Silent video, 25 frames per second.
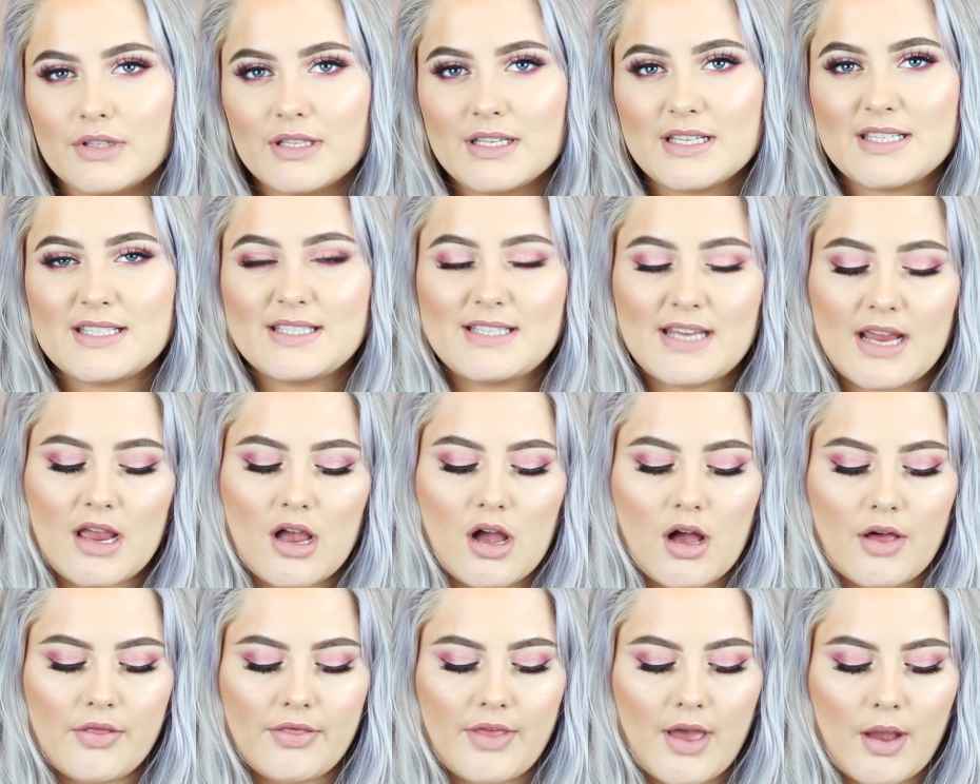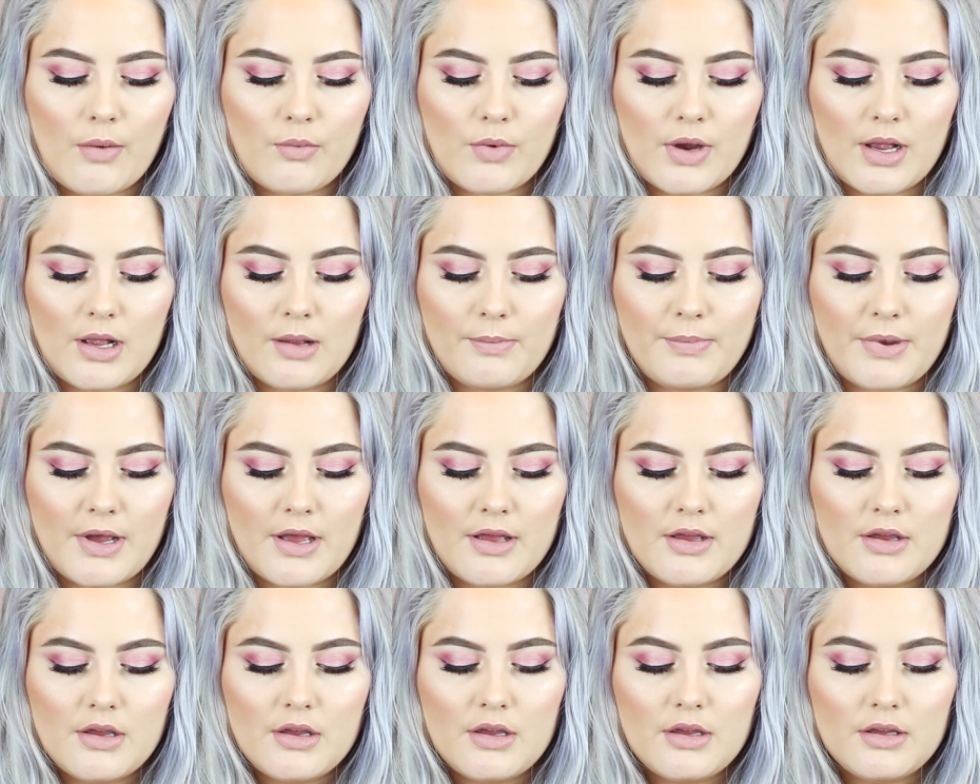really stay on that well.
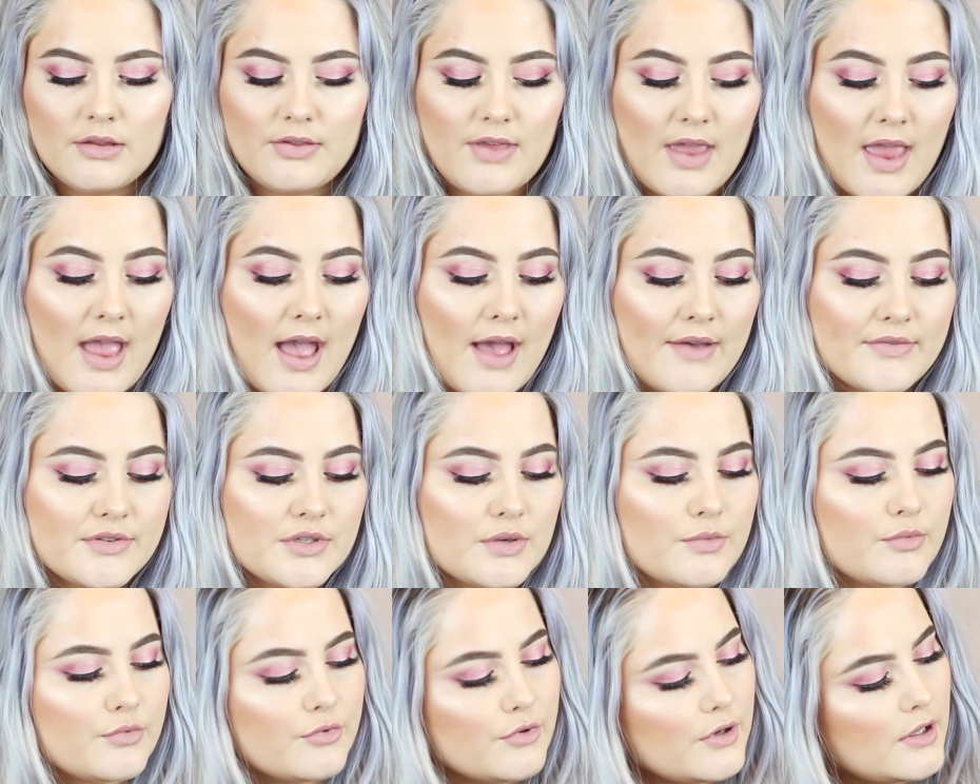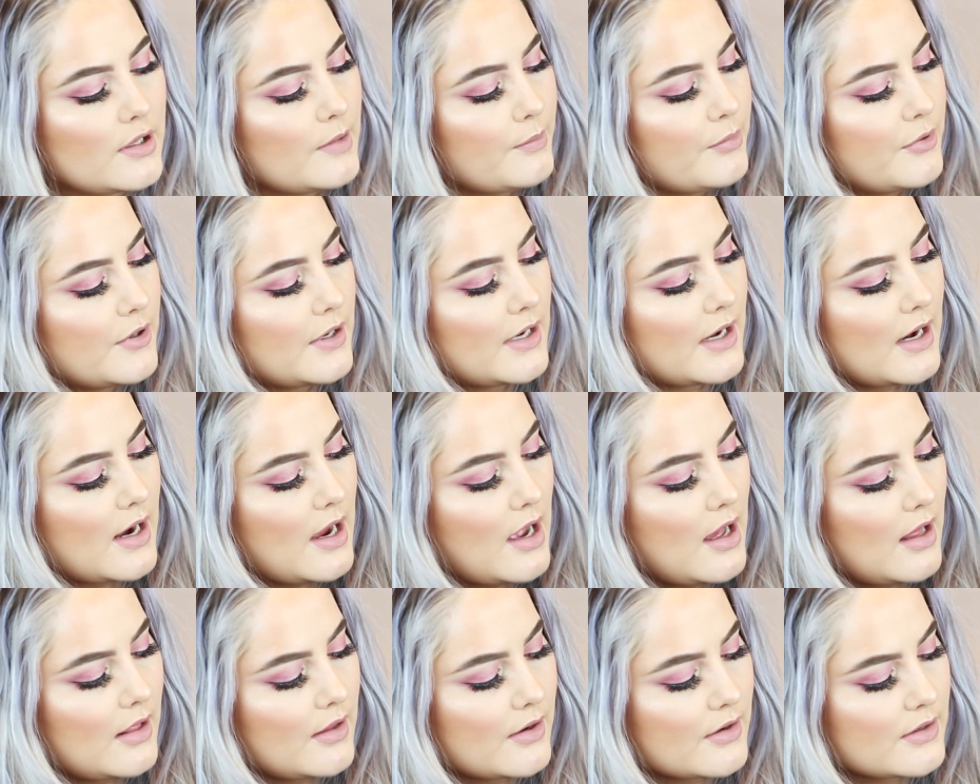But they have some really pretty
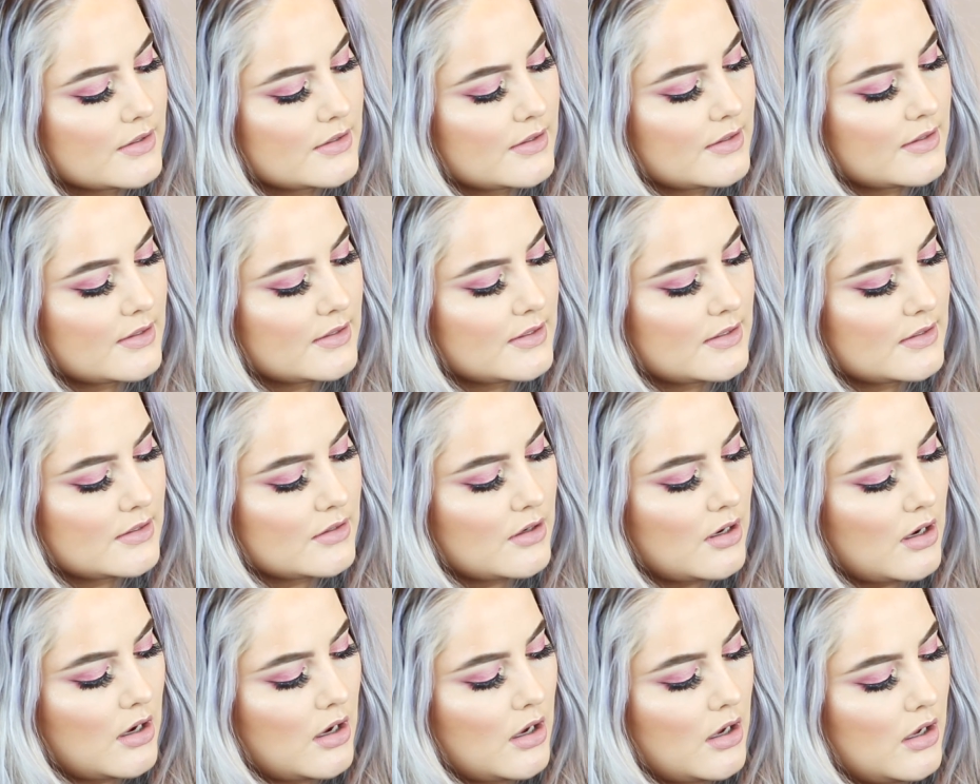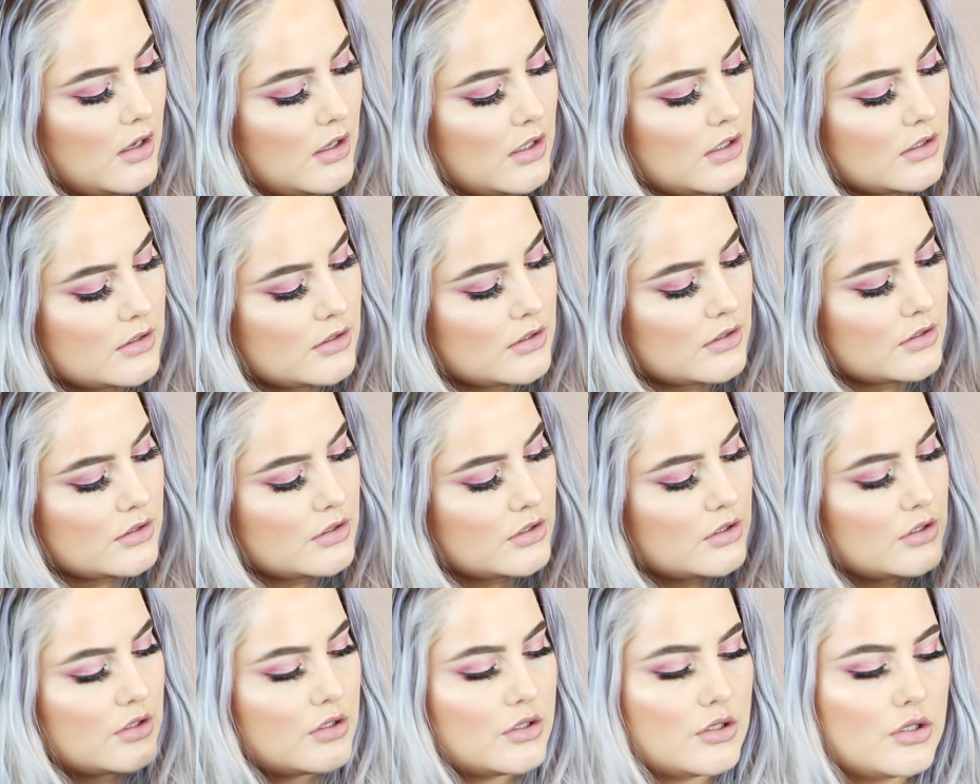colors. So this is called
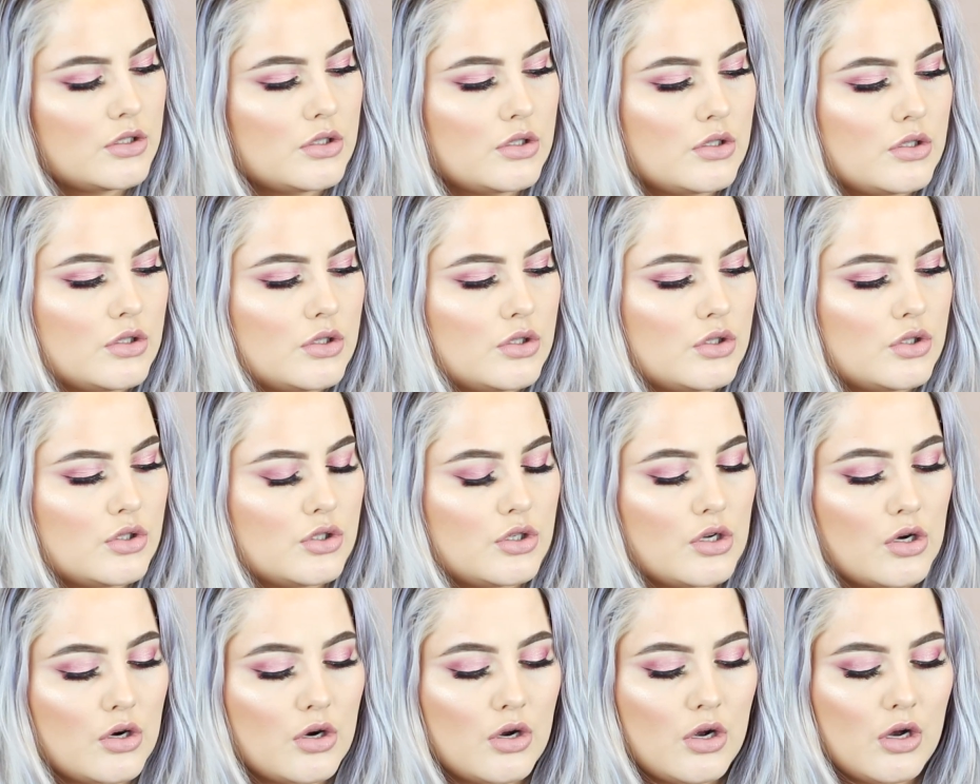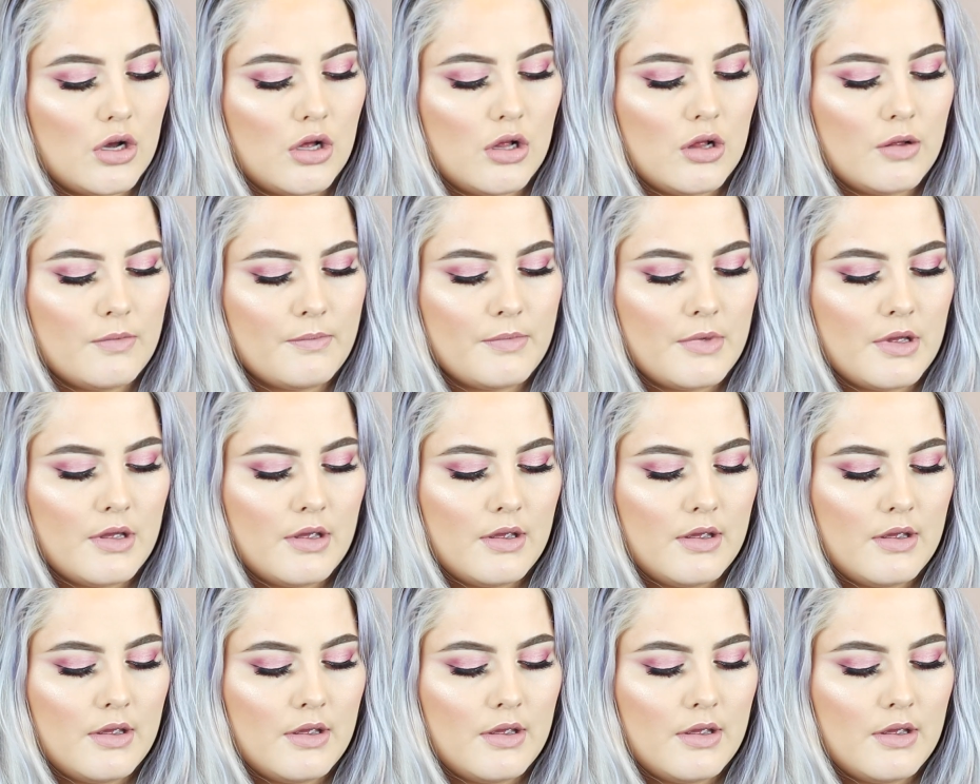Stockholm.